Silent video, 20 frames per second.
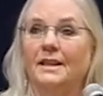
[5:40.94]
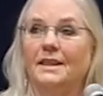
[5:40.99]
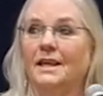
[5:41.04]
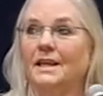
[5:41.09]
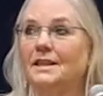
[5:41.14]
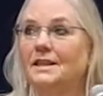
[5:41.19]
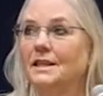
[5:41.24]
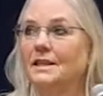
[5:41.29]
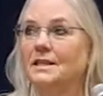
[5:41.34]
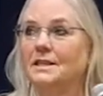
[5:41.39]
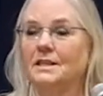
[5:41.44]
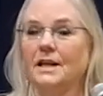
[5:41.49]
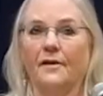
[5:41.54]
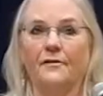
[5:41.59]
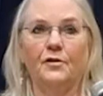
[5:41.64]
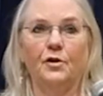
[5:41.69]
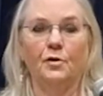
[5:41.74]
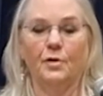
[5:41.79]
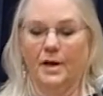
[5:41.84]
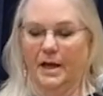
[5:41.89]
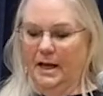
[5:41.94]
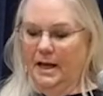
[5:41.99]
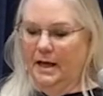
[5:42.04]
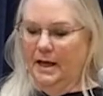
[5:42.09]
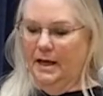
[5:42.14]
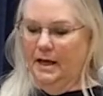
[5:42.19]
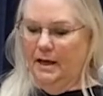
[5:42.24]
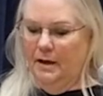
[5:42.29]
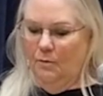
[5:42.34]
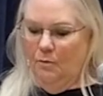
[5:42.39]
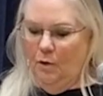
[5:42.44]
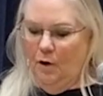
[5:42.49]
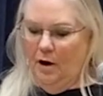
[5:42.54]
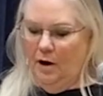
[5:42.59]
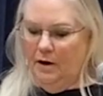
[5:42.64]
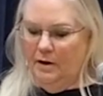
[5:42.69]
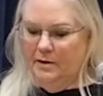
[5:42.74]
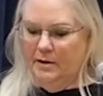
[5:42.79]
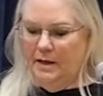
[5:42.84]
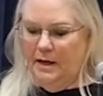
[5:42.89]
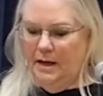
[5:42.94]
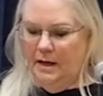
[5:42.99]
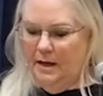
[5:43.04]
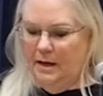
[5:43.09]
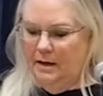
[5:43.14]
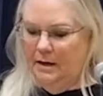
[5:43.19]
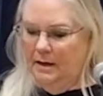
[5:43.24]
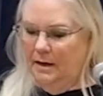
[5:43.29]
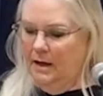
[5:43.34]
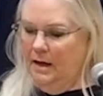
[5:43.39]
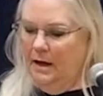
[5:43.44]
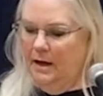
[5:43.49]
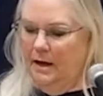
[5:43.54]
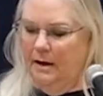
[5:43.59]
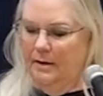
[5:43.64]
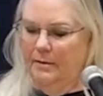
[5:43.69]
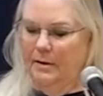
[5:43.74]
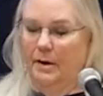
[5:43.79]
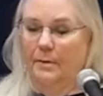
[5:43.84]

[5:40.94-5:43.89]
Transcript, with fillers: that the stuff you're getting works and uh,